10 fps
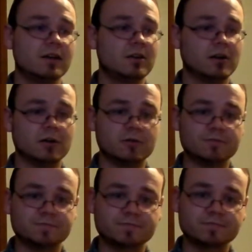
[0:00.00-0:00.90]

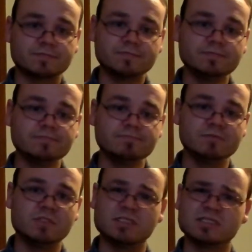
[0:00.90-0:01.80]

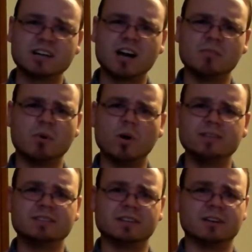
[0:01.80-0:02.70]
to stop
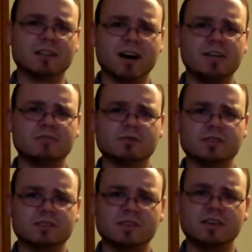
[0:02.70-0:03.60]
poisoning our lives
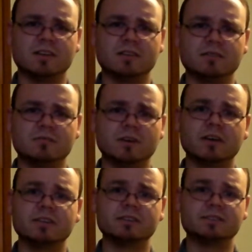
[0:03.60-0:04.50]
with sin,
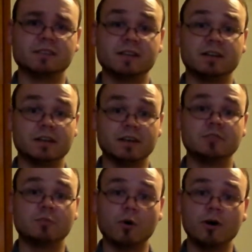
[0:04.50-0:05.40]
because sin
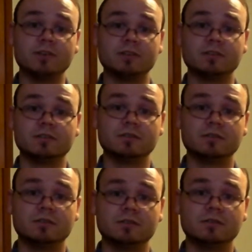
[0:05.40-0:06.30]
is poison.
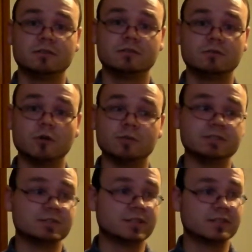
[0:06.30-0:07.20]

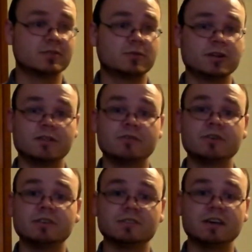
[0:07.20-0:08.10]
Romans
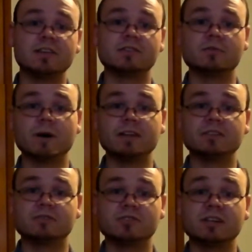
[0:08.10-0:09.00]
6:23 says the
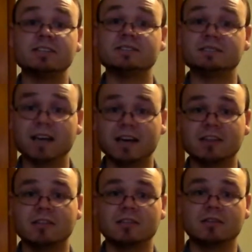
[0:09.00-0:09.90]
wages of sin is death.